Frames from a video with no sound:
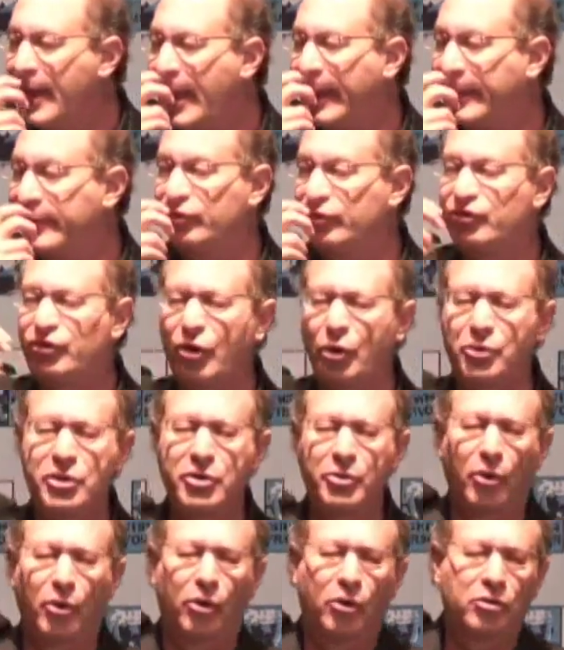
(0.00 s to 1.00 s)
I can show
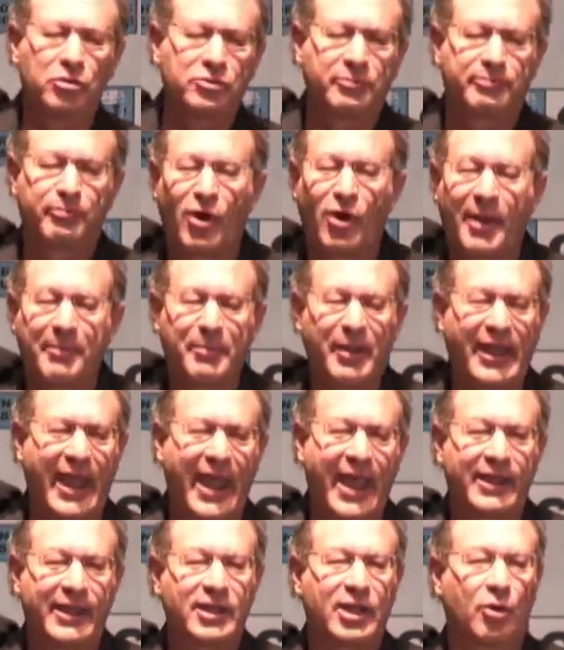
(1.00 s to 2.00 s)
you old
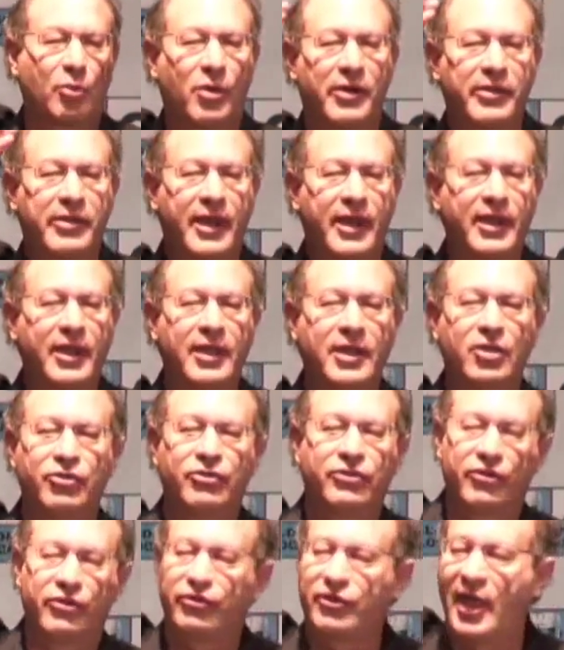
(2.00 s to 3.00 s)
propaganda where they
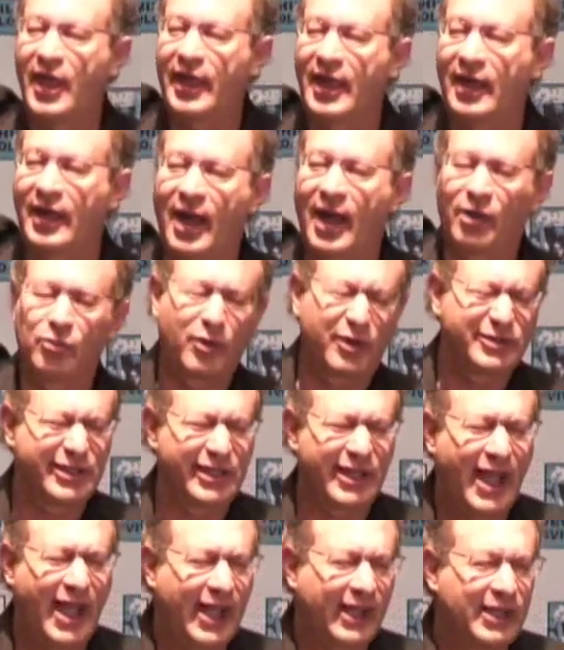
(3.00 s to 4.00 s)
used to say, Anwar
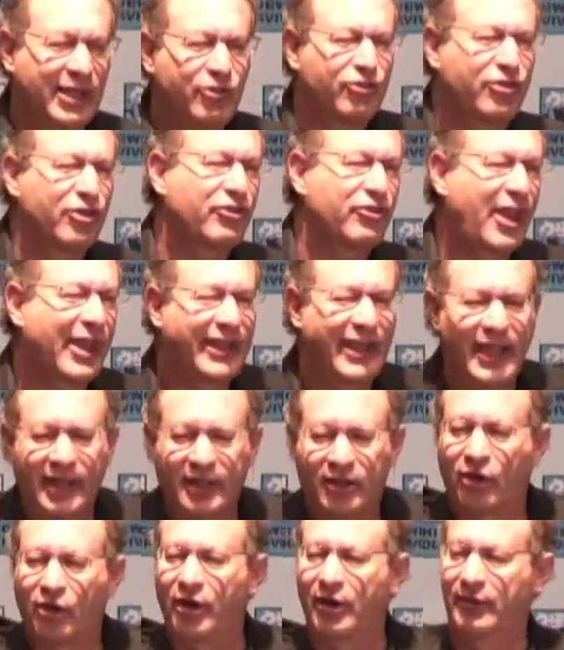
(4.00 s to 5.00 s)
Sadat, he's just like
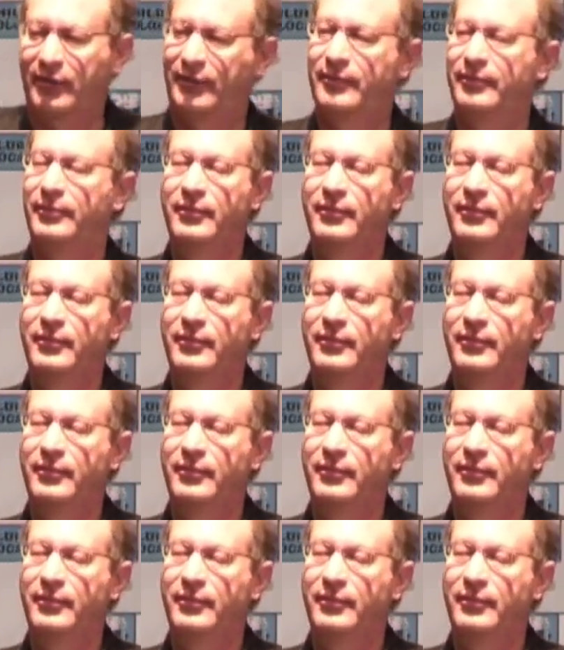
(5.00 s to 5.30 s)
Hitler.